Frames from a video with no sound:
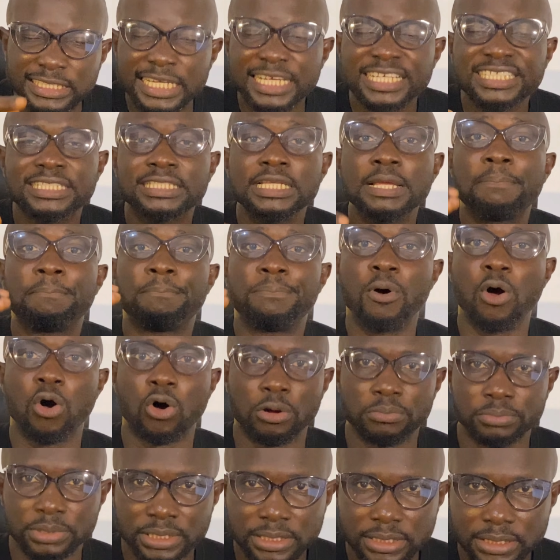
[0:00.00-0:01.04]
chasing
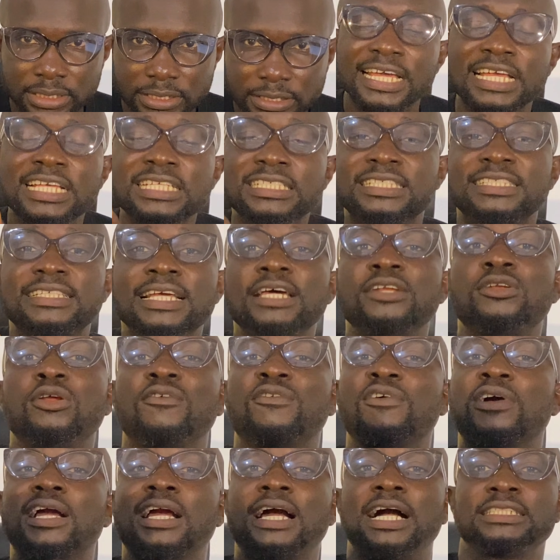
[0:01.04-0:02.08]
pumps instead
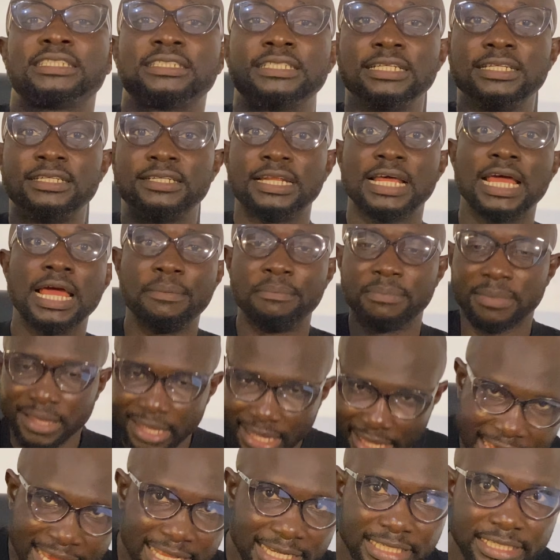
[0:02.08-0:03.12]
of catching them
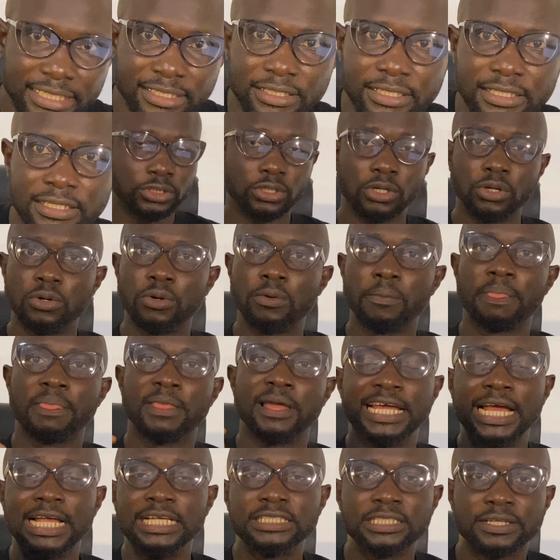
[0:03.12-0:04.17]
early. So
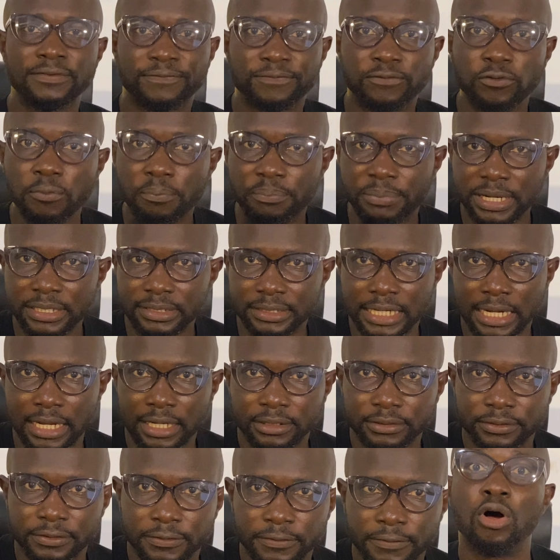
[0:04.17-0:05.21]
here is the full
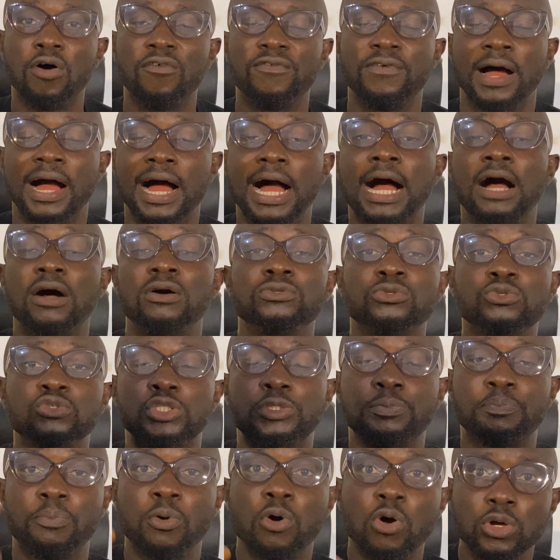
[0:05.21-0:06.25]
breakdown of how to
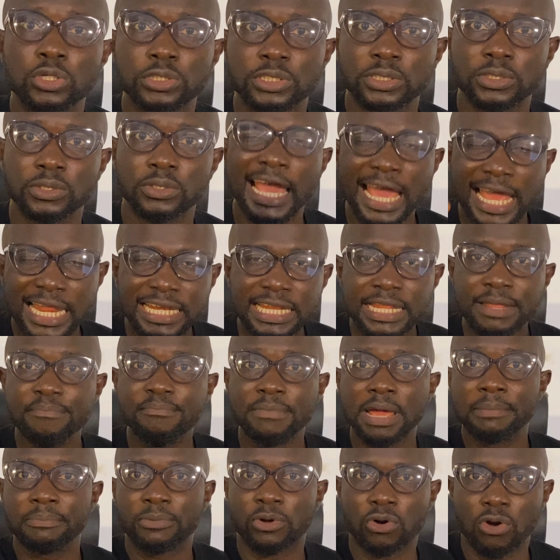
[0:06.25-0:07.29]
spot early
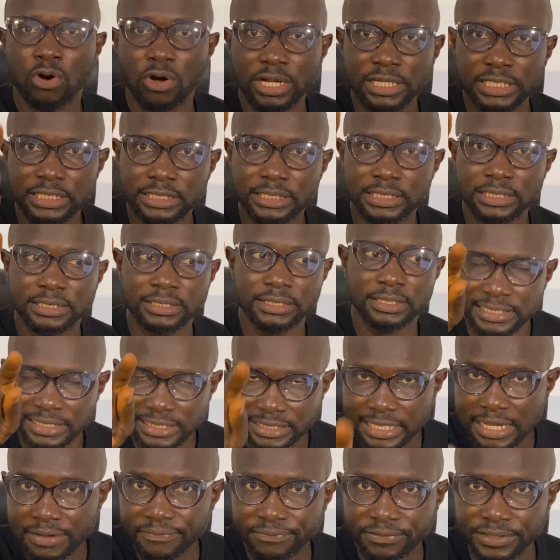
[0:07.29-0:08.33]
meme coins
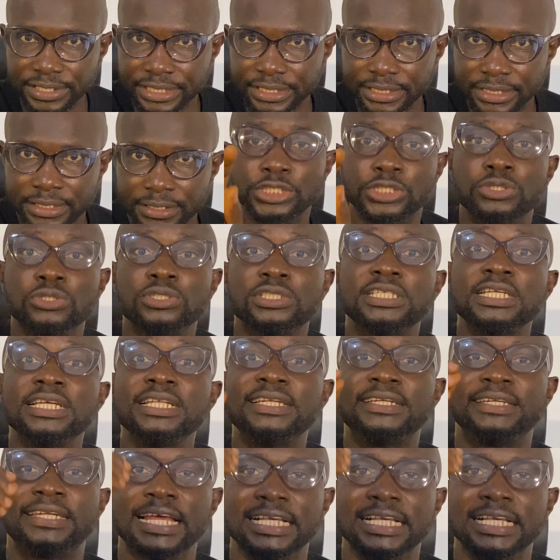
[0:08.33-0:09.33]
safely using